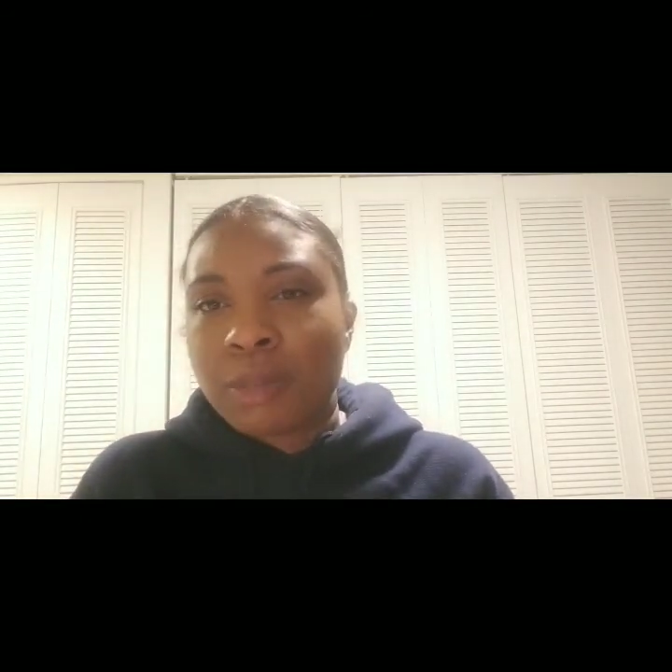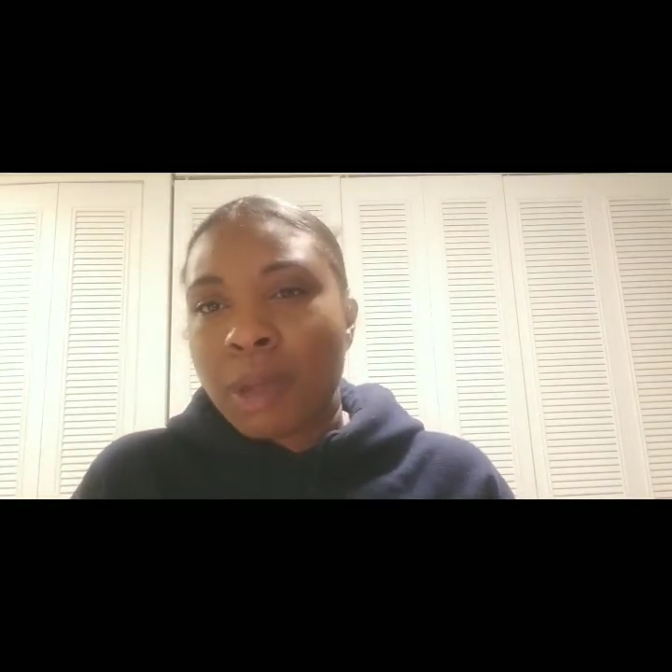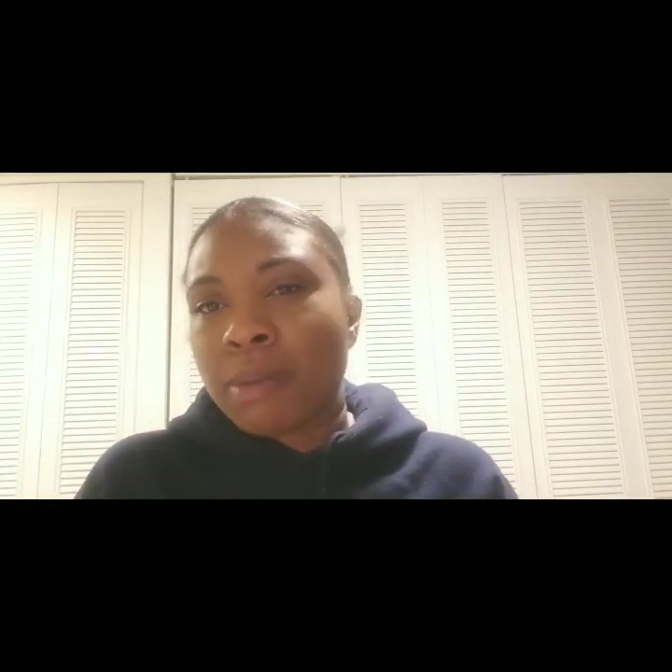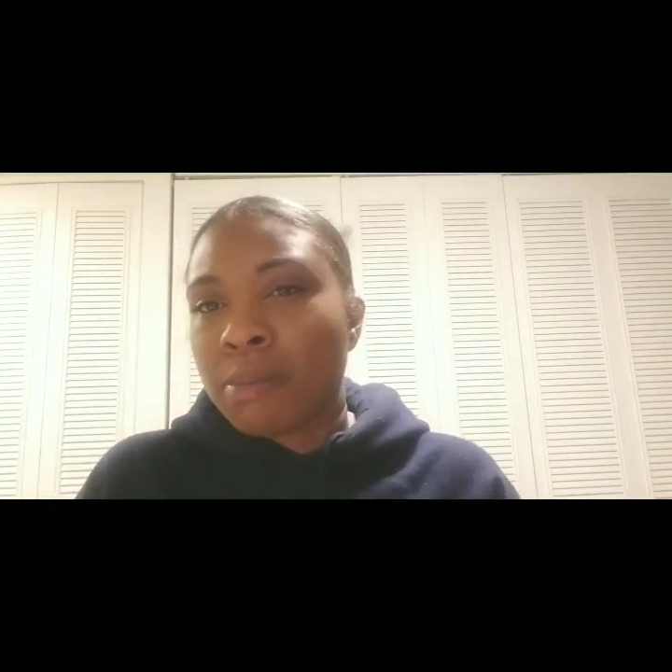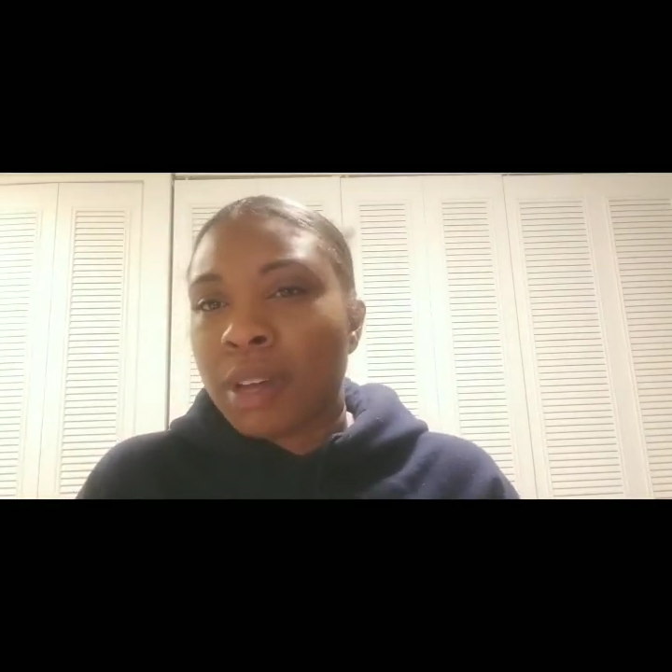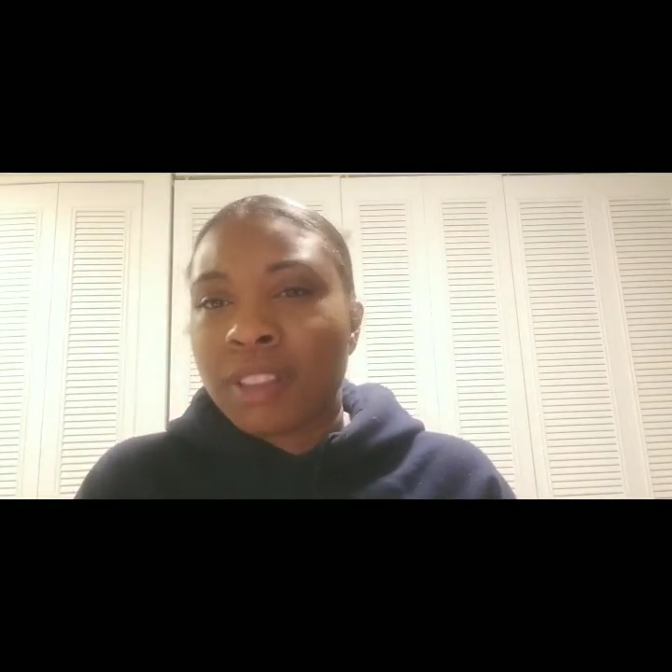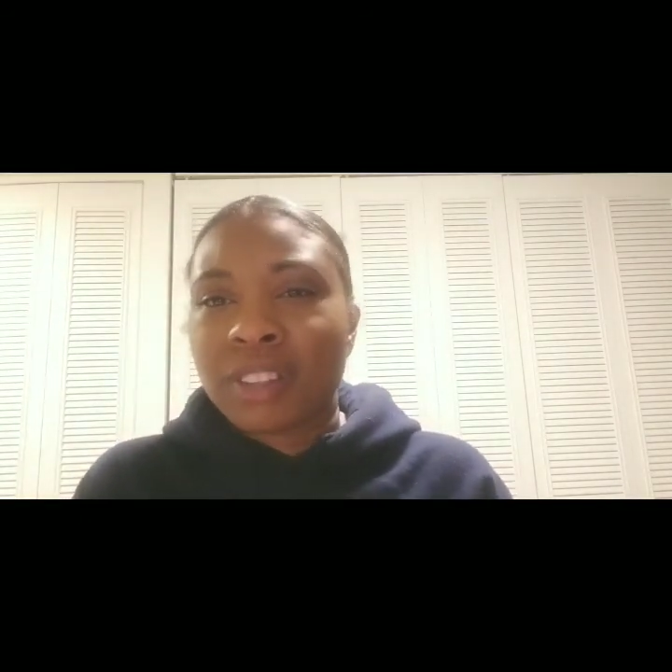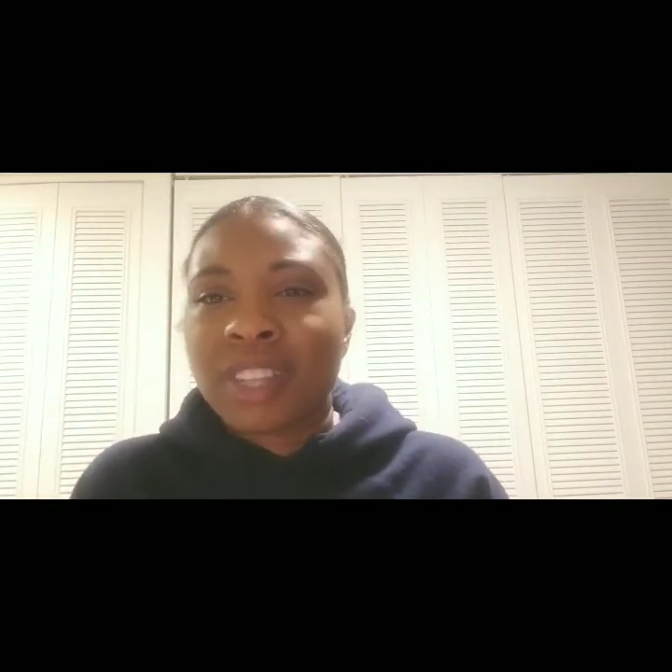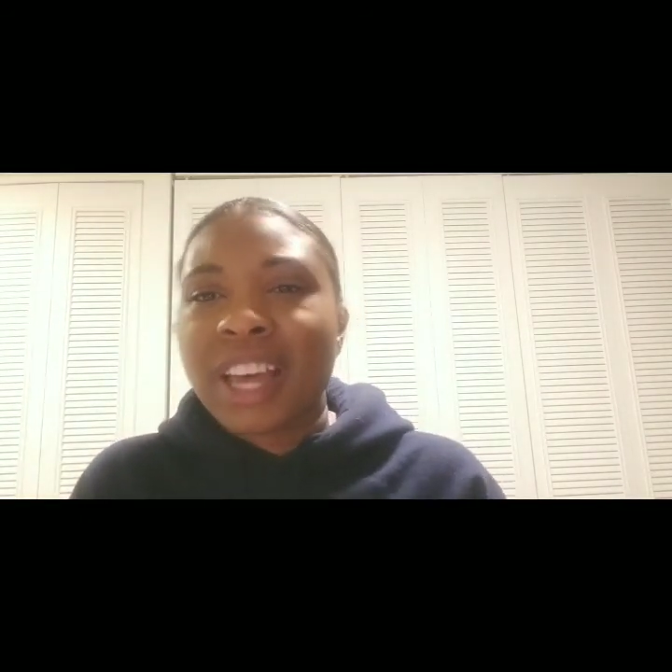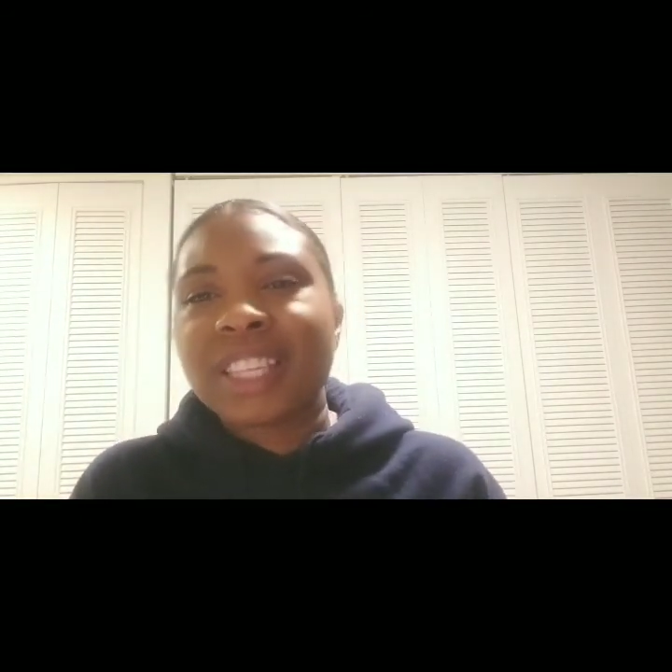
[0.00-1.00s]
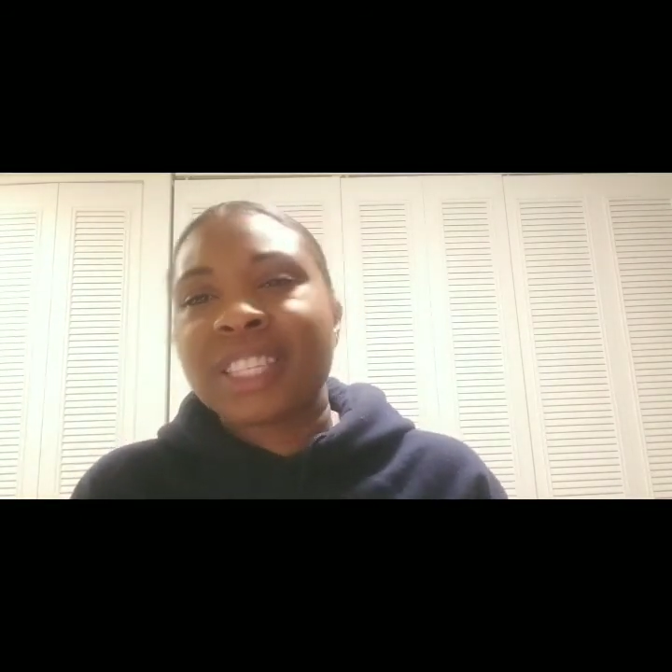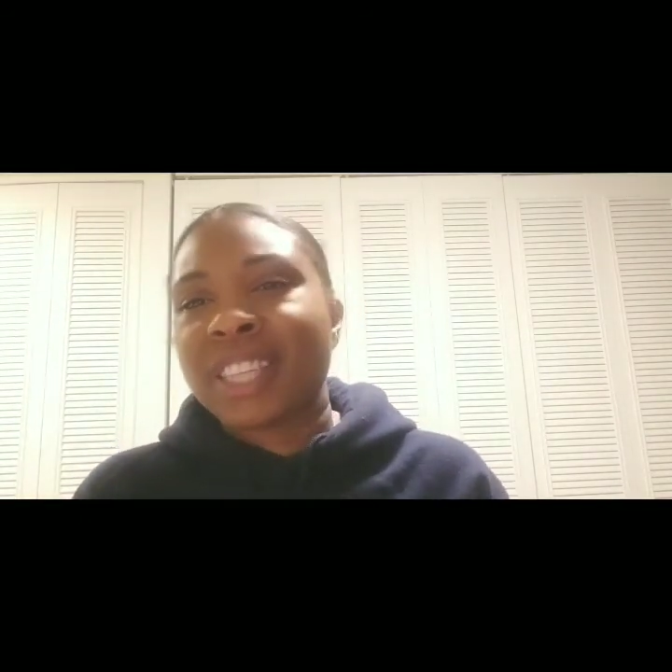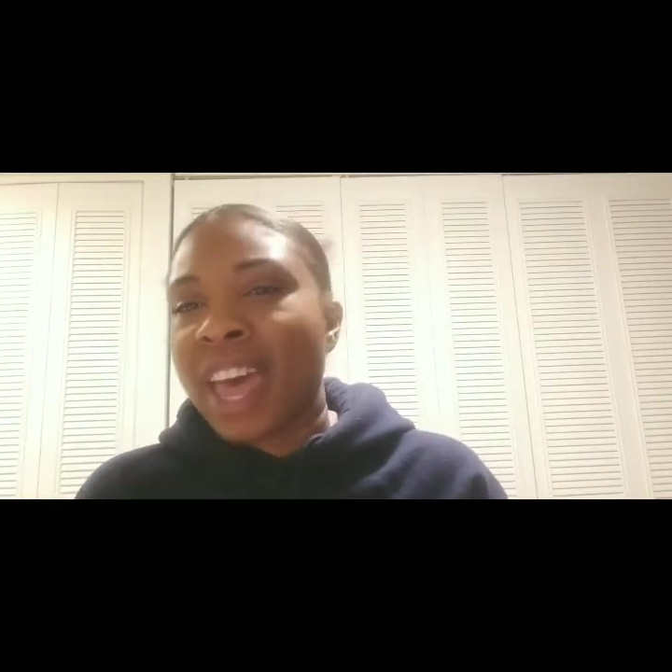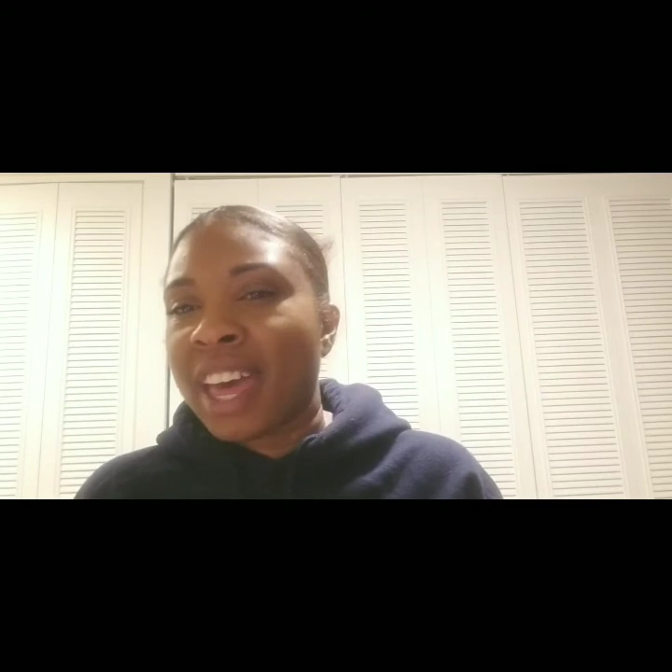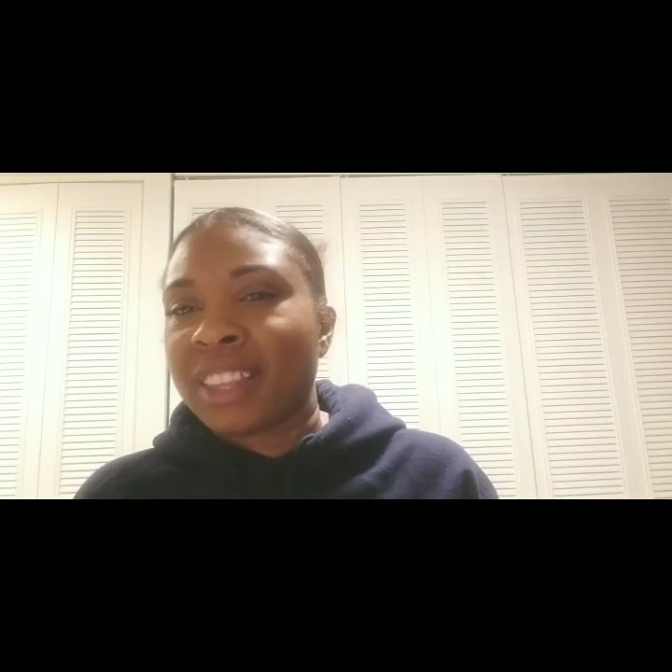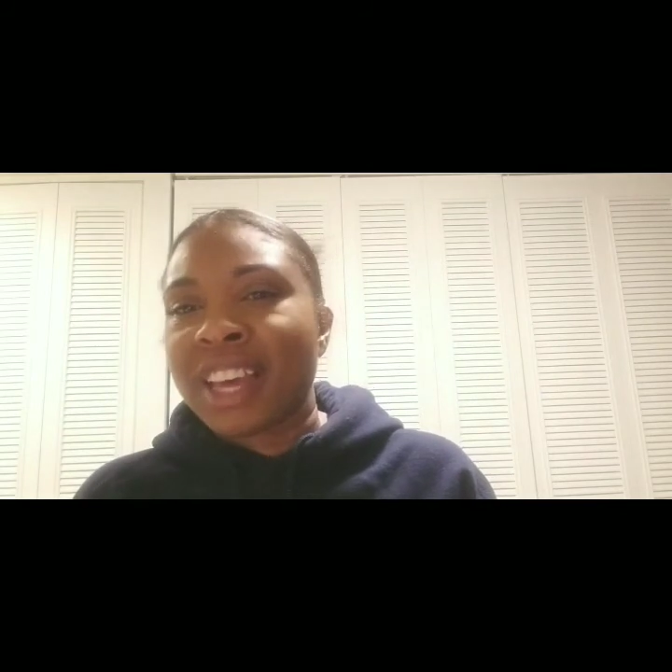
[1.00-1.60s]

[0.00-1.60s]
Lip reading: baby mother, that's sad.